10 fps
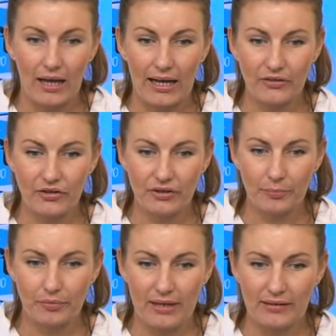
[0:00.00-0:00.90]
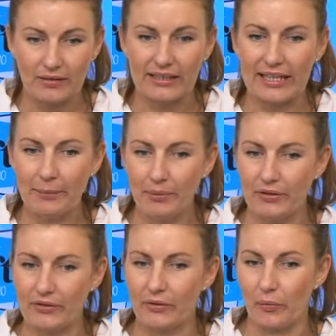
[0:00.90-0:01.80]
Angela Brennan,
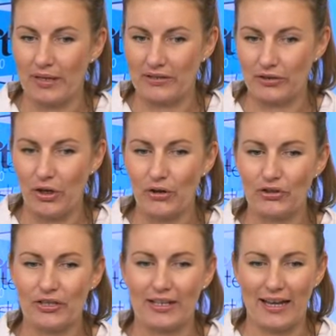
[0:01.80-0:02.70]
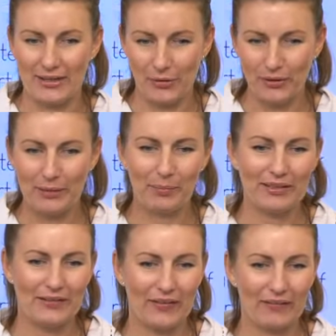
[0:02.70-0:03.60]
Kippax, West Yorkshire. I know
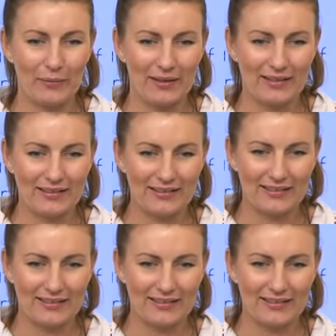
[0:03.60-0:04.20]
Kippax very well.